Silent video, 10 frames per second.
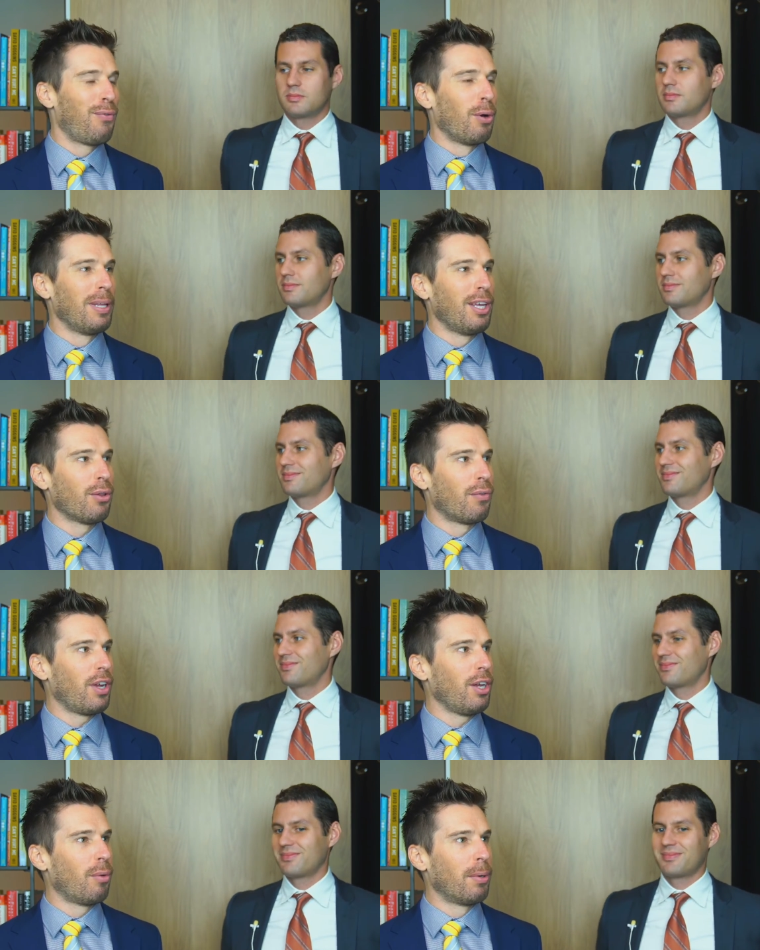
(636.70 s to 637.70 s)
Speaker 1: filming the other
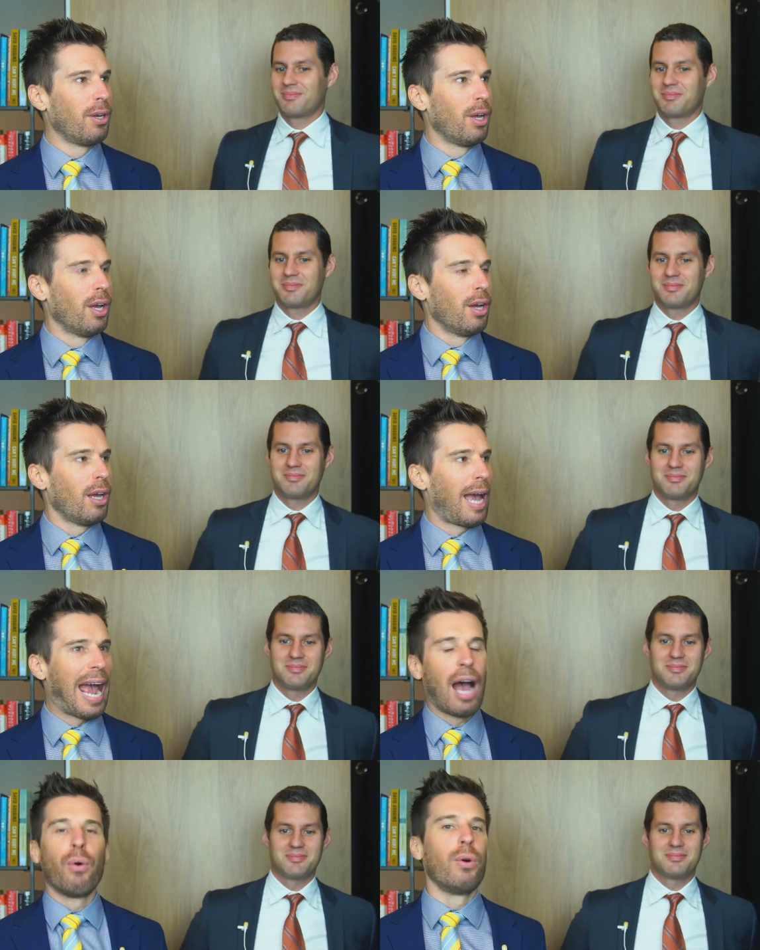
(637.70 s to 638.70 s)
video, but
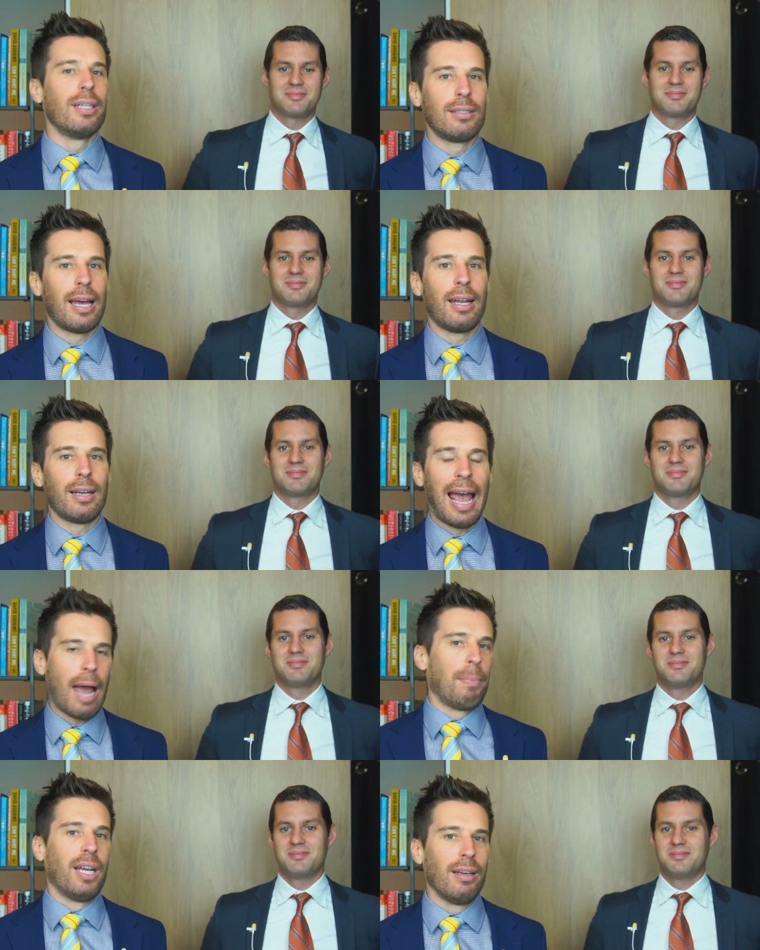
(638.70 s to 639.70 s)
how is that
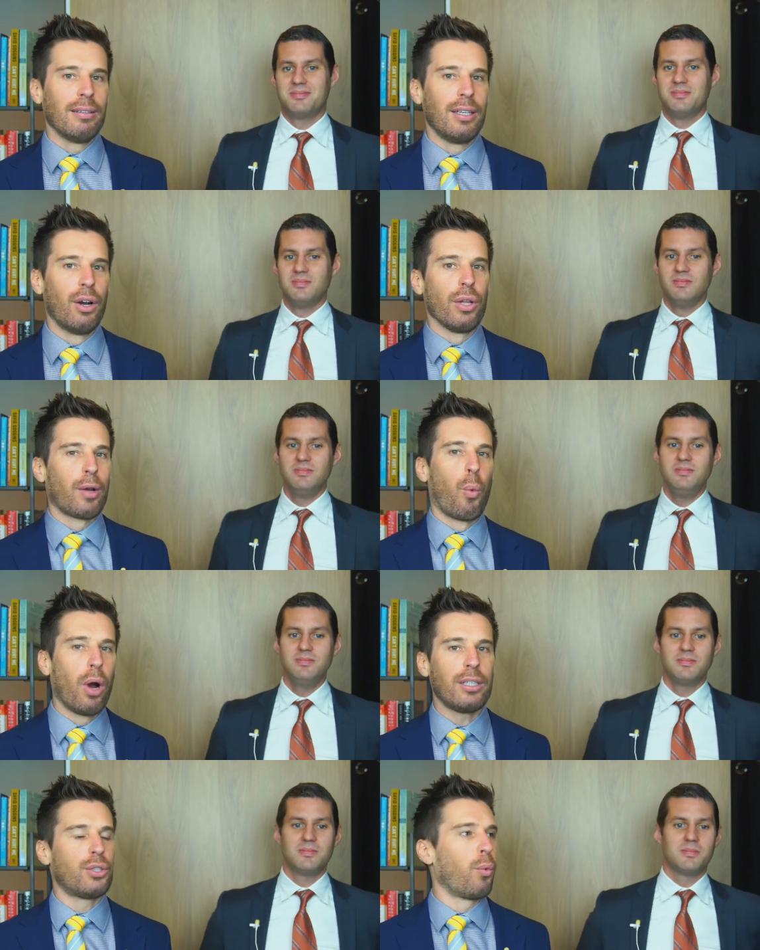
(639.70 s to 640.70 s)
happening? You know, like
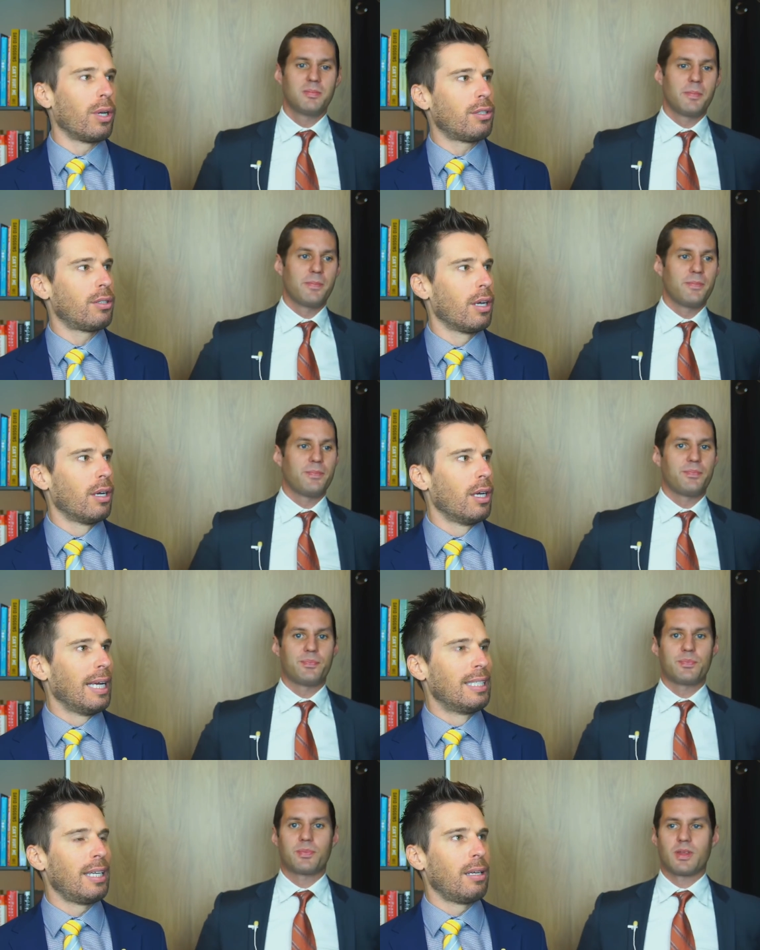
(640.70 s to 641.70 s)
what's what's
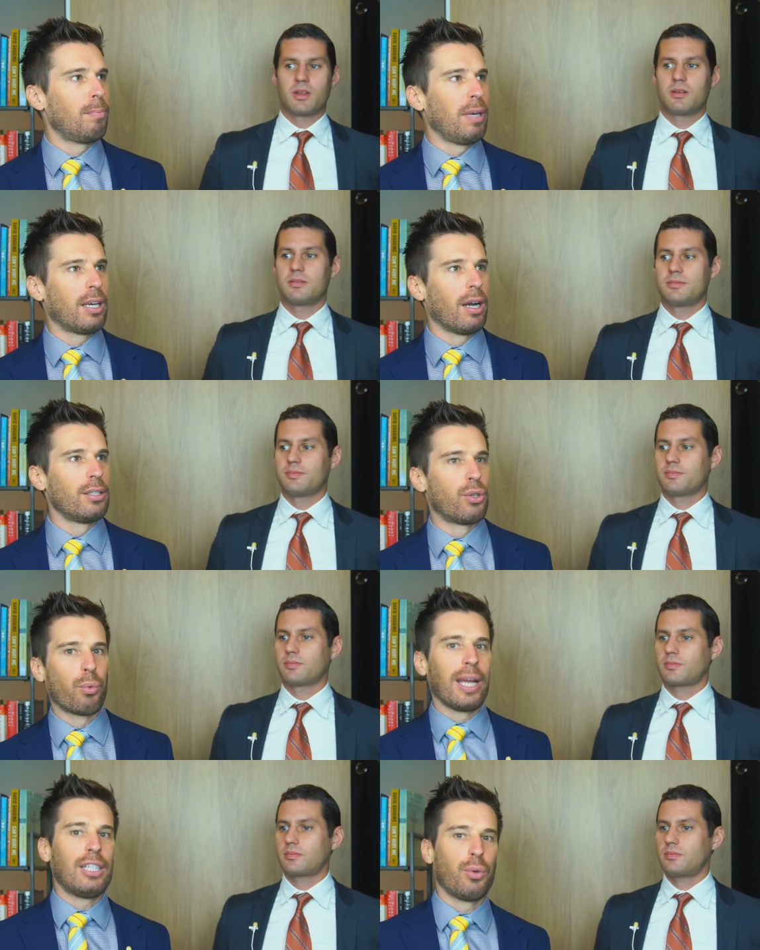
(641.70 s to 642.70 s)
is it because the
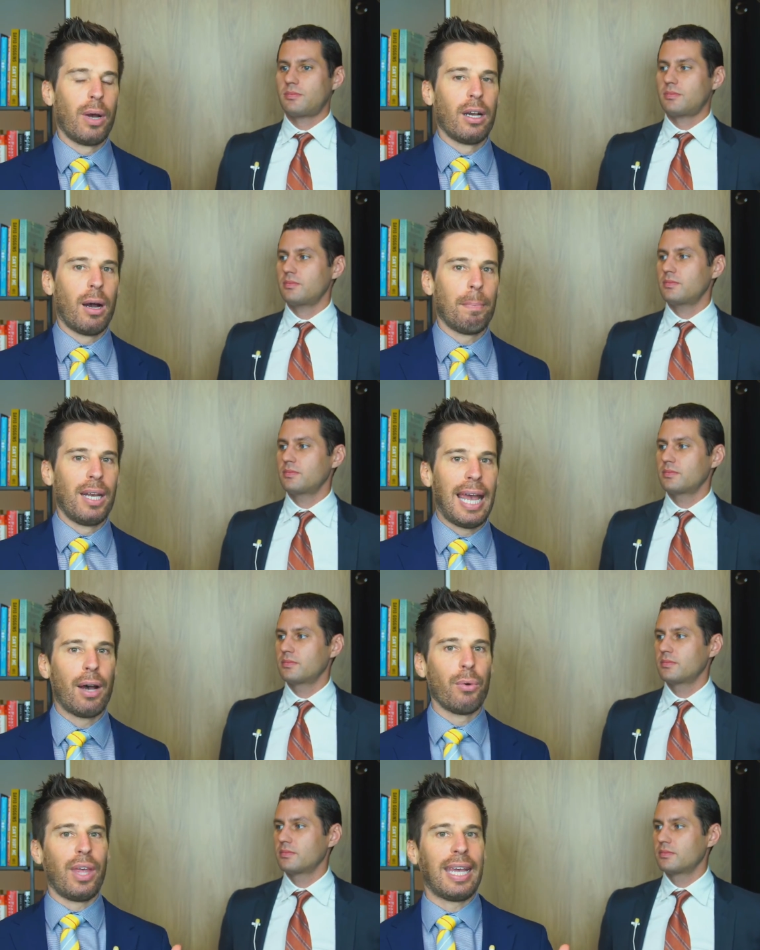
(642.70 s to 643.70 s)
rates went up and
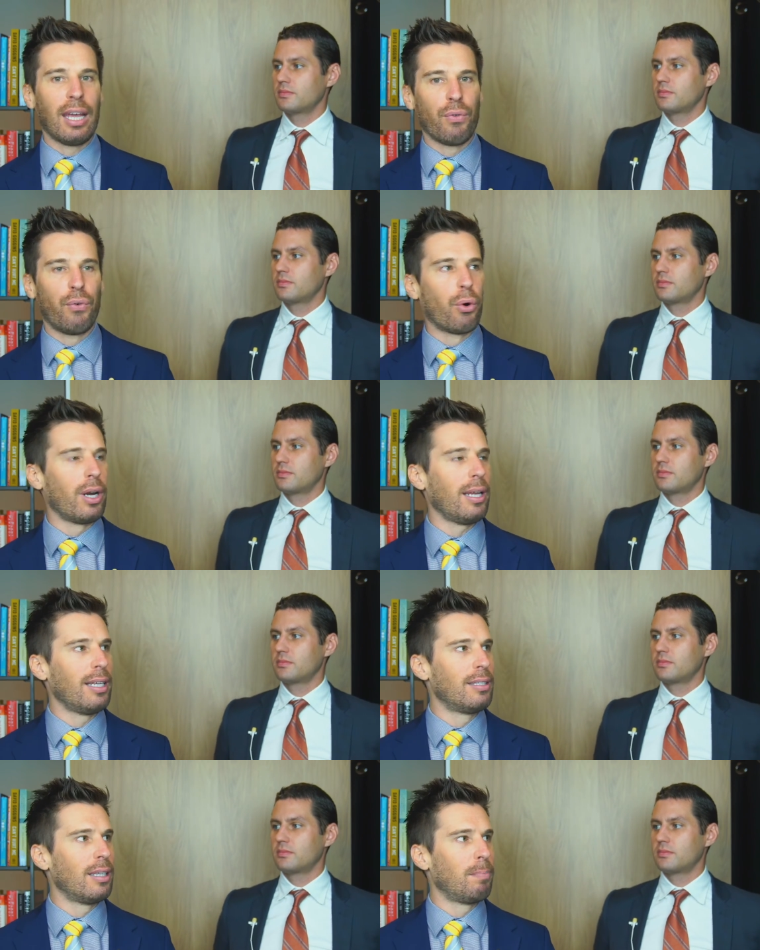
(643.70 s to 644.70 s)
now they can't afford it?
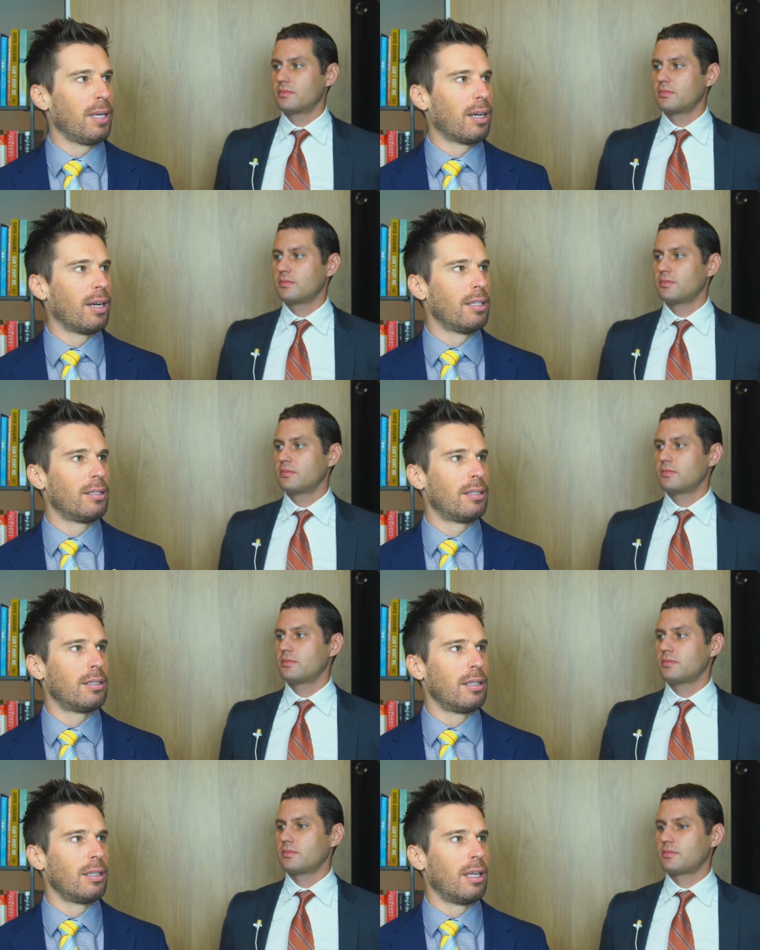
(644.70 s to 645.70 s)
Is it because
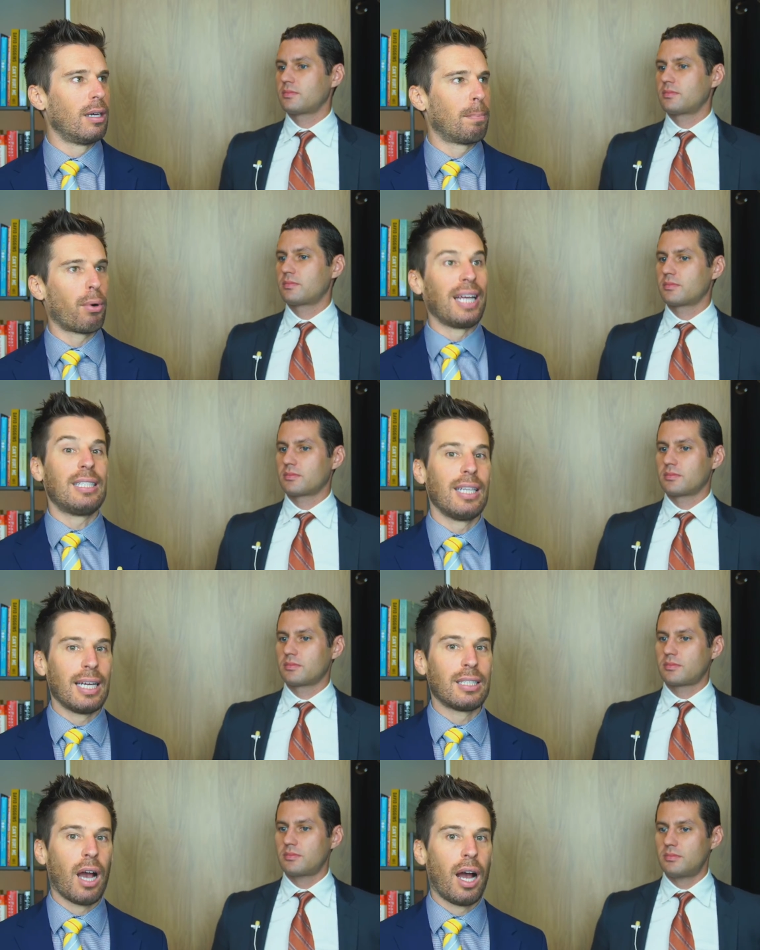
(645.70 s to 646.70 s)
the pricing
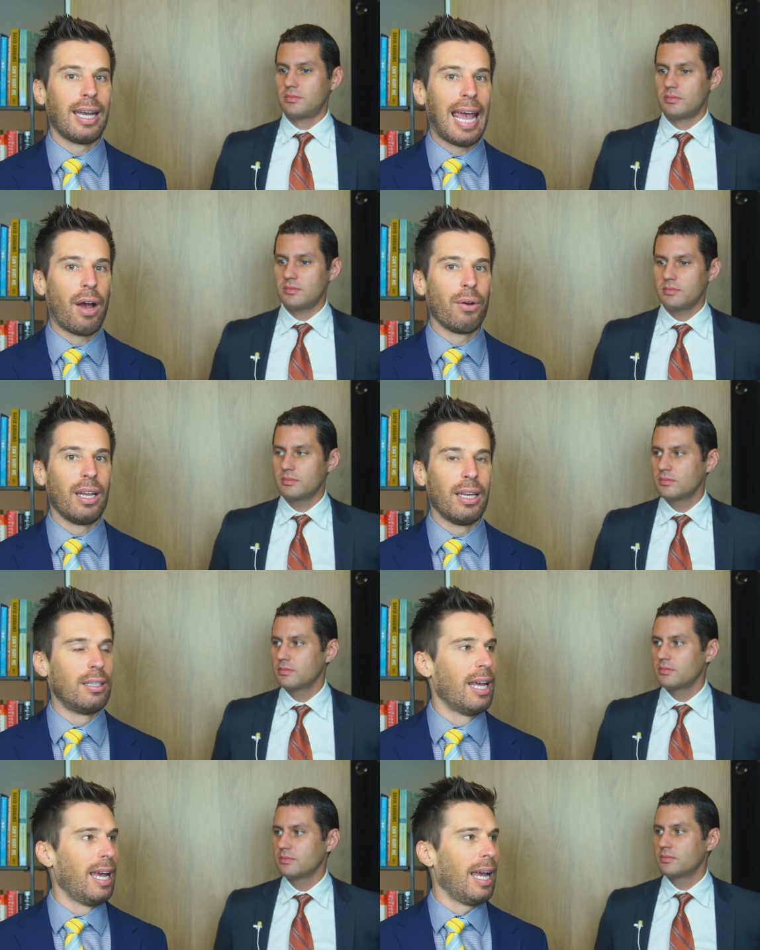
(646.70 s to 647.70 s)
has gone down and
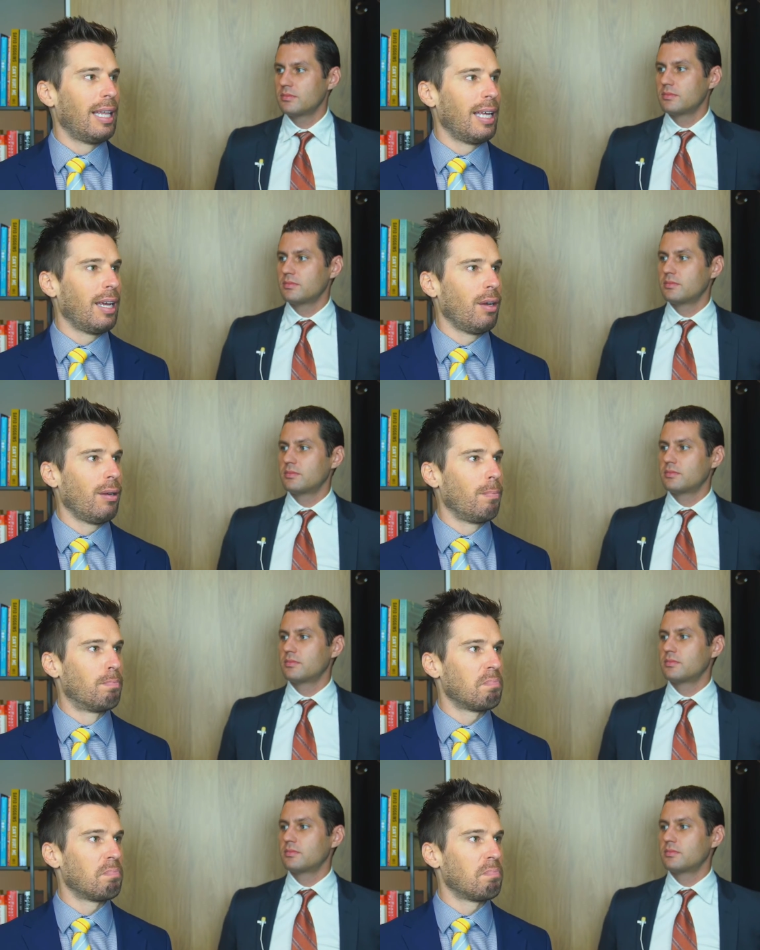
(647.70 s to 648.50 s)
and they